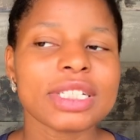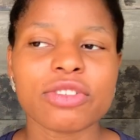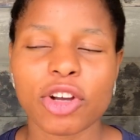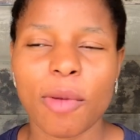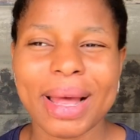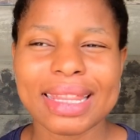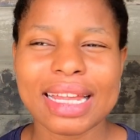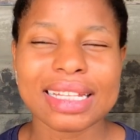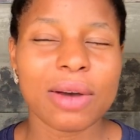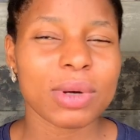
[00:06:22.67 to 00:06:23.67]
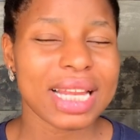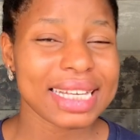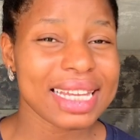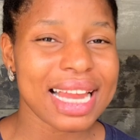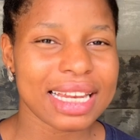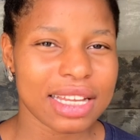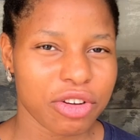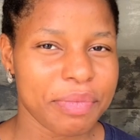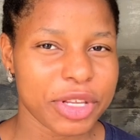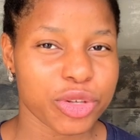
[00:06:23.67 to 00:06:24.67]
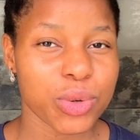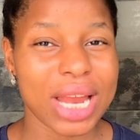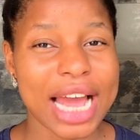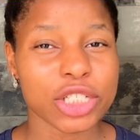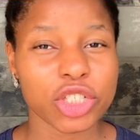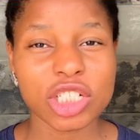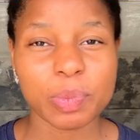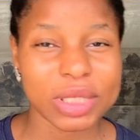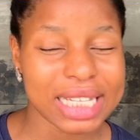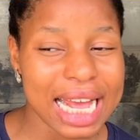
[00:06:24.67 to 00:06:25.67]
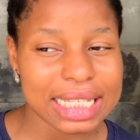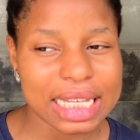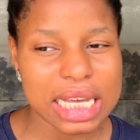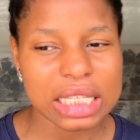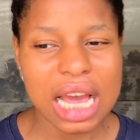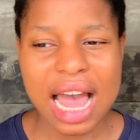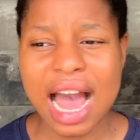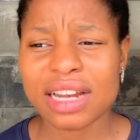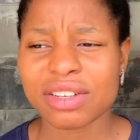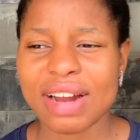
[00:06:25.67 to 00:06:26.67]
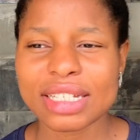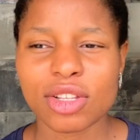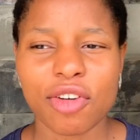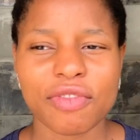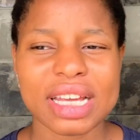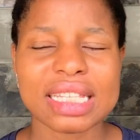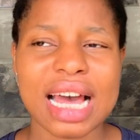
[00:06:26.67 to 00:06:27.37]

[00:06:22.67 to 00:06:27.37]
recommended it and was like saying that the cream is good, I should just purchase it and the rest of it.